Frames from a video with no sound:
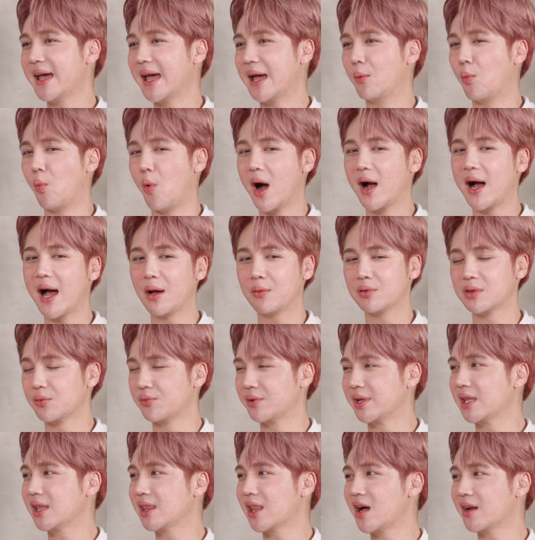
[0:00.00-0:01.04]
and one guy with a
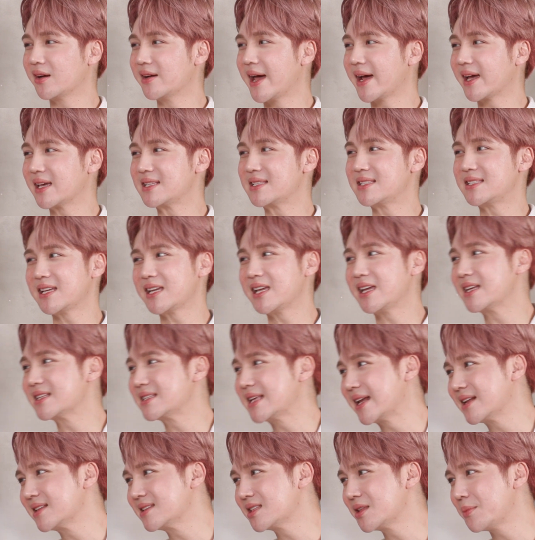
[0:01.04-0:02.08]
really long neck is sticking his
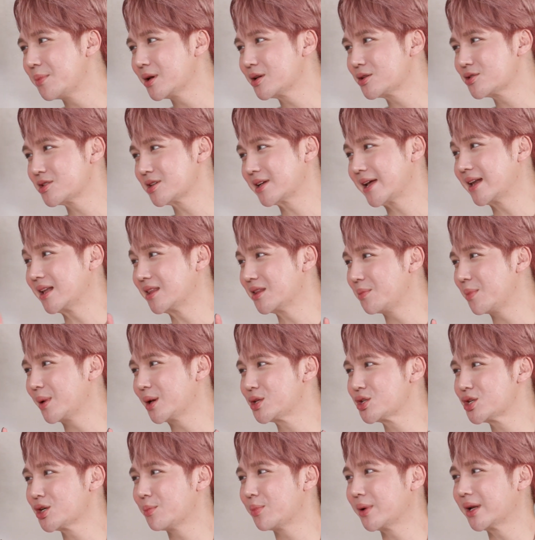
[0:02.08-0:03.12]
head into the picture to get in the picture,